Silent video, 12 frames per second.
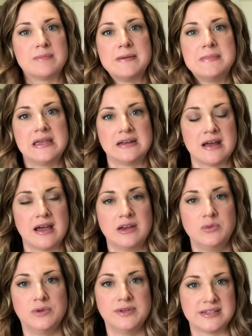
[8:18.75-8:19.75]
my Make
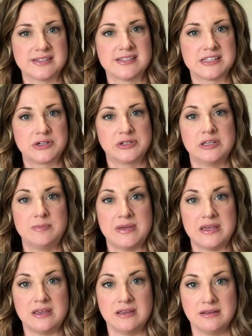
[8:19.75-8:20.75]
9 will necessarily
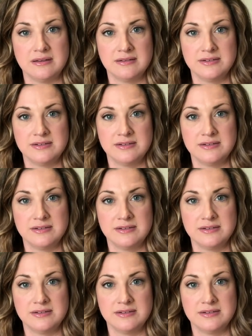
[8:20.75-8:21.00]
be